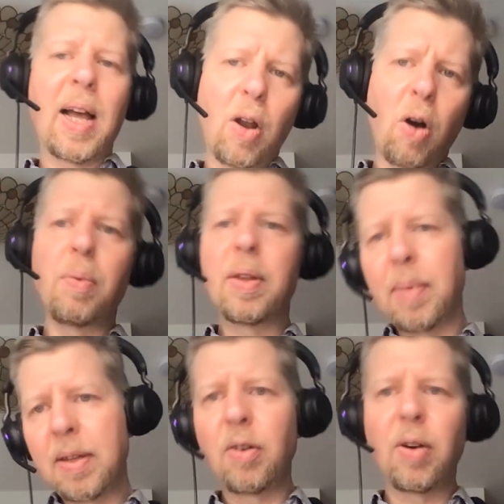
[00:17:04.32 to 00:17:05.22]
along with
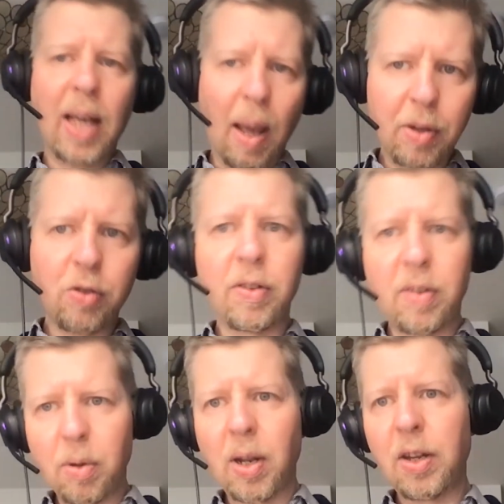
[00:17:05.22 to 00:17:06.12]
material chemistry
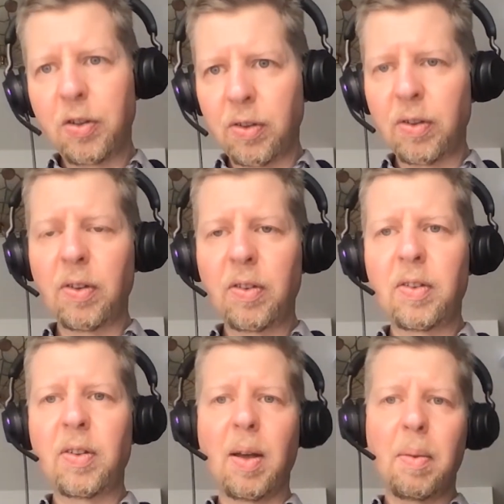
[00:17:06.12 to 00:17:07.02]
simulations,